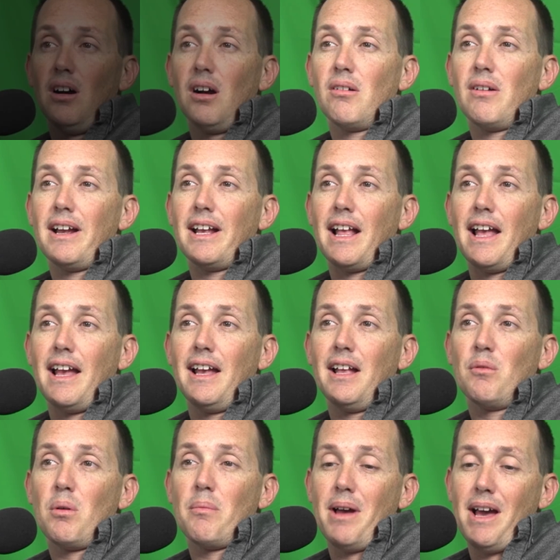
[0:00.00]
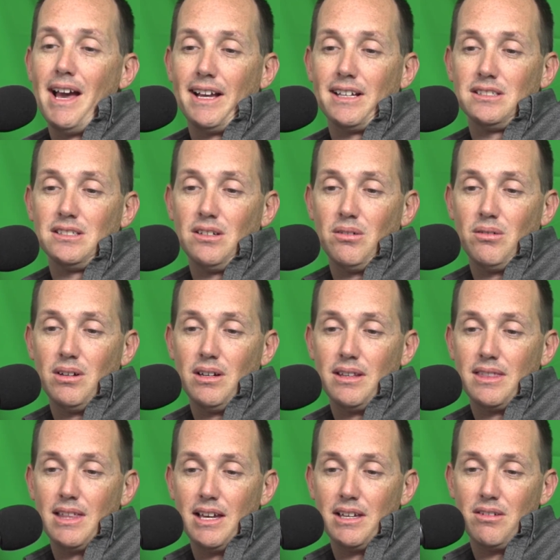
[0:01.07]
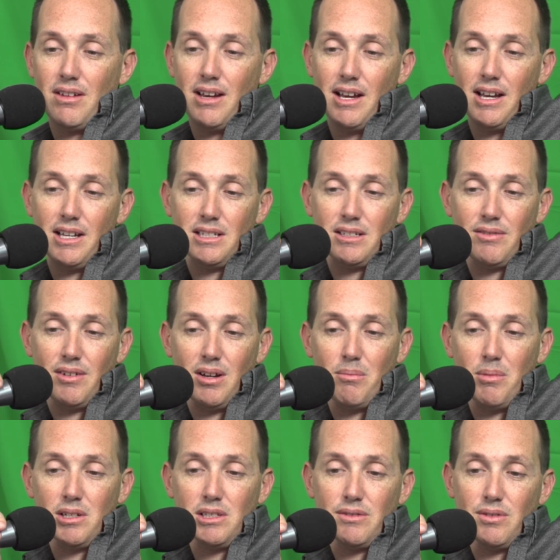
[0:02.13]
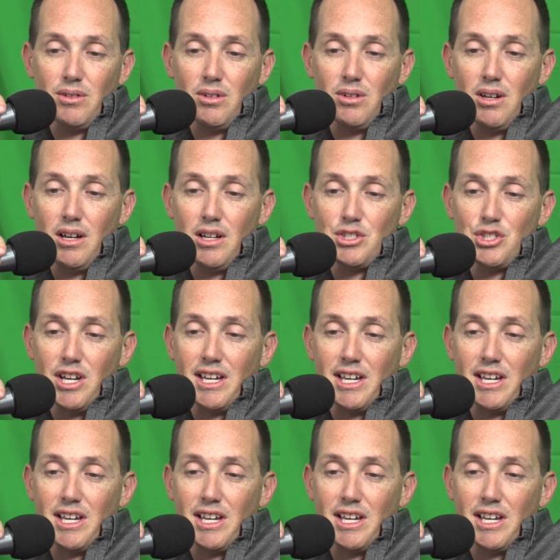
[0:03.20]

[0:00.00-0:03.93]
All right, and we're back. So thank you guys very much for